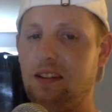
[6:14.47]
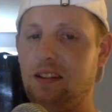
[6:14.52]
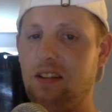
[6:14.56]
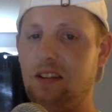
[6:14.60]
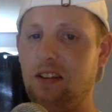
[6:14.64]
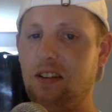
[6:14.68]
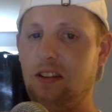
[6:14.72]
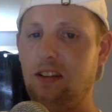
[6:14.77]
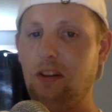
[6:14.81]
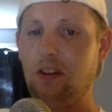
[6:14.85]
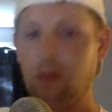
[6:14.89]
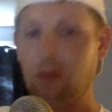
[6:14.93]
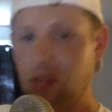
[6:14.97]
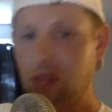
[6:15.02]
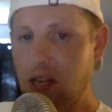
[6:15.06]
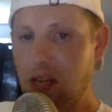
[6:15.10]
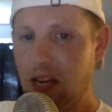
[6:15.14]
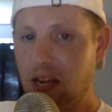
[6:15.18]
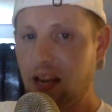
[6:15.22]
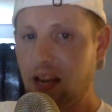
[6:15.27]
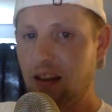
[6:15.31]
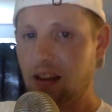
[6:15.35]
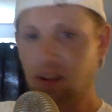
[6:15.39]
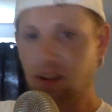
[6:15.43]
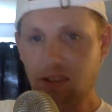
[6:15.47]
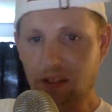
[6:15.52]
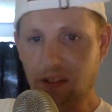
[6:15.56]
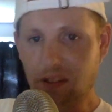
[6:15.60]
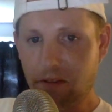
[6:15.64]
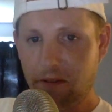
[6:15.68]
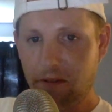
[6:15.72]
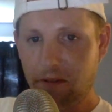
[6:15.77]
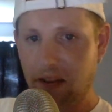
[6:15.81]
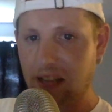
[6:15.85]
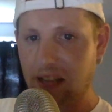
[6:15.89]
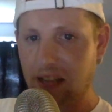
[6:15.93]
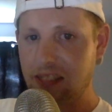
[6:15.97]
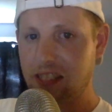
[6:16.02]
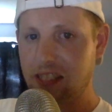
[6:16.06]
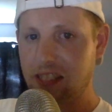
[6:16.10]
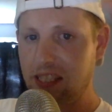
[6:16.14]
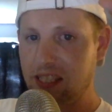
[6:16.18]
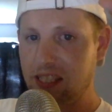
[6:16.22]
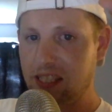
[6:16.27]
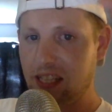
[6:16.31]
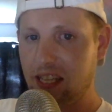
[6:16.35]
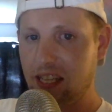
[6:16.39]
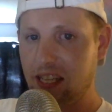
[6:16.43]
tooth and nail, defends
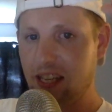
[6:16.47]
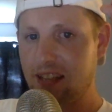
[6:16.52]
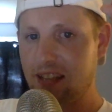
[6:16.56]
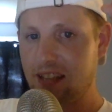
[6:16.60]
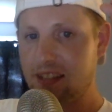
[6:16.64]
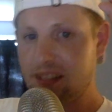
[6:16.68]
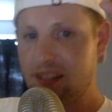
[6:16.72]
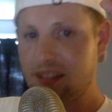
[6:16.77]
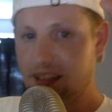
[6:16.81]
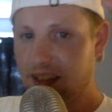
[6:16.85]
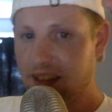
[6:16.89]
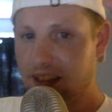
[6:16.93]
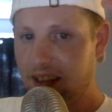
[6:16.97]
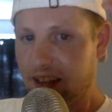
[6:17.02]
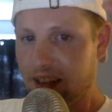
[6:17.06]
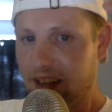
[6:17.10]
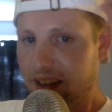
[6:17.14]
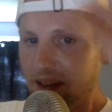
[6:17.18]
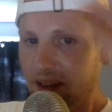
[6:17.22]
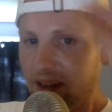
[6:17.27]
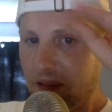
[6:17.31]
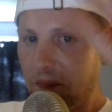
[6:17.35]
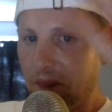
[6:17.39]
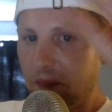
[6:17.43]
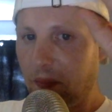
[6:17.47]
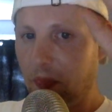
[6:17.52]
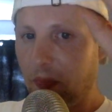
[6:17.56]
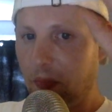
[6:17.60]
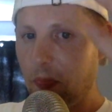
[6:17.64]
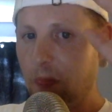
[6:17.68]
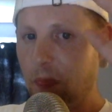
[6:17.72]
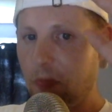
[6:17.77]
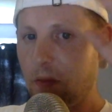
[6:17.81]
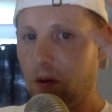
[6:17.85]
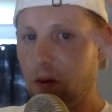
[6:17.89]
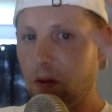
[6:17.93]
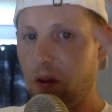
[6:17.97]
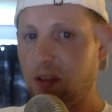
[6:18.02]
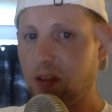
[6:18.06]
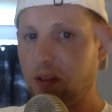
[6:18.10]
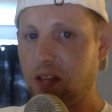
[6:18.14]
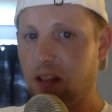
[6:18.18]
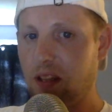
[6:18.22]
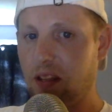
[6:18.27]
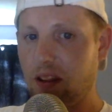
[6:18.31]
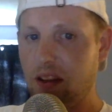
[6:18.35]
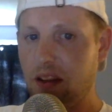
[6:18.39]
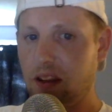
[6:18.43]
these idiots. They're all
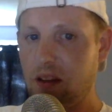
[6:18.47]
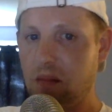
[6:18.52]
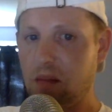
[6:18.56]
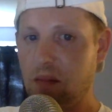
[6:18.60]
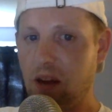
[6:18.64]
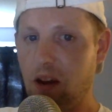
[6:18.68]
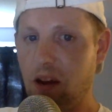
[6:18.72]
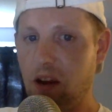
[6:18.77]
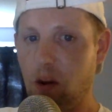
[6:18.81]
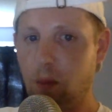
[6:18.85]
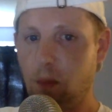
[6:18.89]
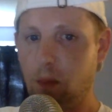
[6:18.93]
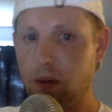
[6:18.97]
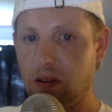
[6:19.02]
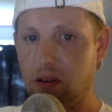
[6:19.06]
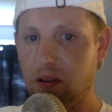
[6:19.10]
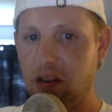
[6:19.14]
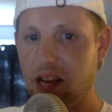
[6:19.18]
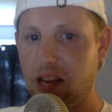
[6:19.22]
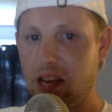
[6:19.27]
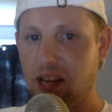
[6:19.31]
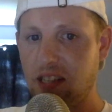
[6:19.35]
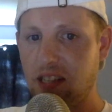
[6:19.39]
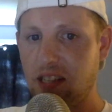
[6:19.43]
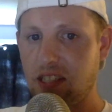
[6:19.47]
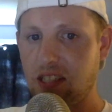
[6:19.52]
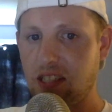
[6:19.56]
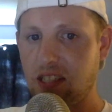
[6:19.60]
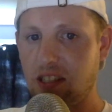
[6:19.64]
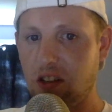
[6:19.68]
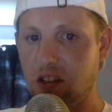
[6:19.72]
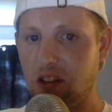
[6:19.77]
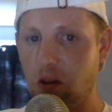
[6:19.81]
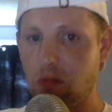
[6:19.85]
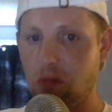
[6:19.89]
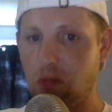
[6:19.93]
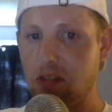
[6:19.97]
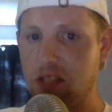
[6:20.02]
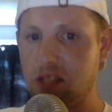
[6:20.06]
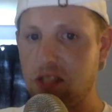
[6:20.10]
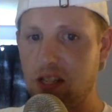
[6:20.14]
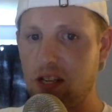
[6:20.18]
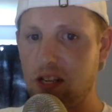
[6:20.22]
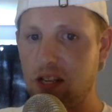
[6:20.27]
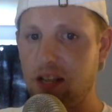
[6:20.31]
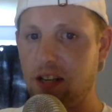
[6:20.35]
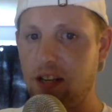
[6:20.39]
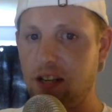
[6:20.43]
telling him, I hope you're next. Go
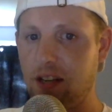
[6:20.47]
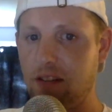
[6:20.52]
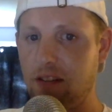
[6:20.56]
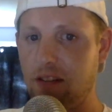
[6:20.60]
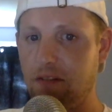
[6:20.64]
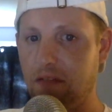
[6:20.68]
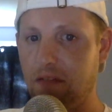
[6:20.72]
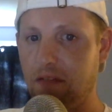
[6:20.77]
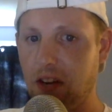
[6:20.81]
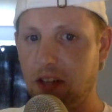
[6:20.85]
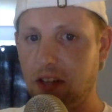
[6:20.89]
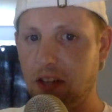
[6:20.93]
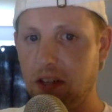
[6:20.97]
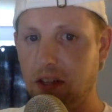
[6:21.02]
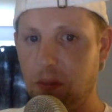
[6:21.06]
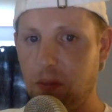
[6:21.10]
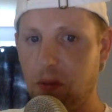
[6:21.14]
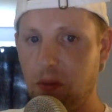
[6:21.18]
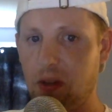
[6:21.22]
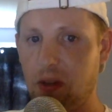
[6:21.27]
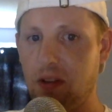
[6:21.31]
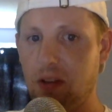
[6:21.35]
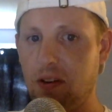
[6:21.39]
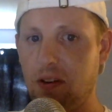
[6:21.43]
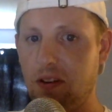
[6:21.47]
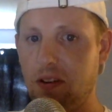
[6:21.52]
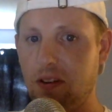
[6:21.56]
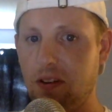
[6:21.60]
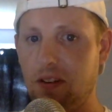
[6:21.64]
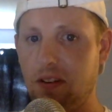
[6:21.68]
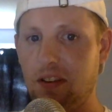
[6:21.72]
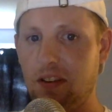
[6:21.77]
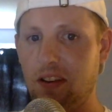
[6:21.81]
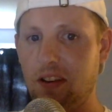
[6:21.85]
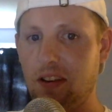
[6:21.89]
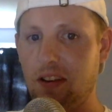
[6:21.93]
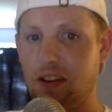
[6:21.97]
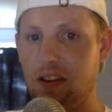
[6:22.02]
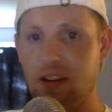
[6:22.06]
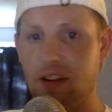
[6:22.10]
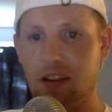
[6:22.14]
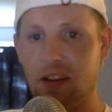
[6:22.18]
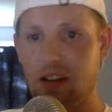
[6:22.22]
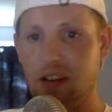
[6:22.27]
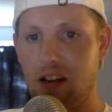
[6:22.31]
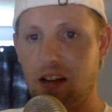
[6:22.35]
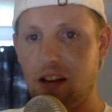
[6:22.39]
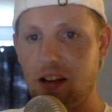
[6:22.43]
resign. Fuck your mother.
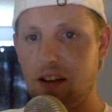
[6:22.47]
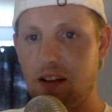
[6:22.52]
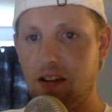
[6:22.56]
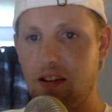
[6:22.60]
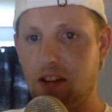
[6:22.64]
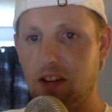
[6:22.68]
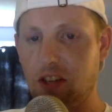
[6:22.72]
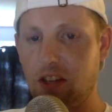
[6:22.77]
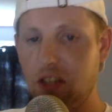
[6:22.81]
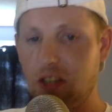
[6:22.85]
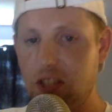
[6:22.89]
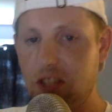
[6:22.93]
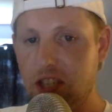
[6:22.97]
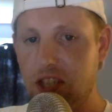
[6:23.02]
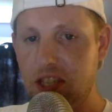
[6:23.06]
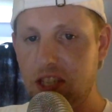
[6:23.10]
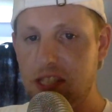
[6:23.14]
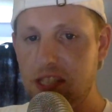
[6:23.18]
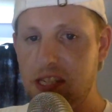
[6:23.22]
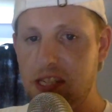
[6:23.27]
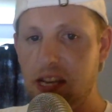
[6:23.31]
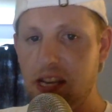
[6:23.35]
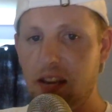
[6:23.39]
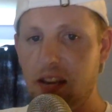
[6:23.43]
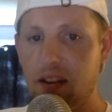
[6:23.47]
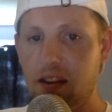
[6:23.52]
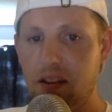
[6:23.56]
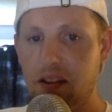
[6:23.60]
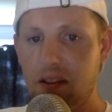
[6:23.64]
Good, she's dead.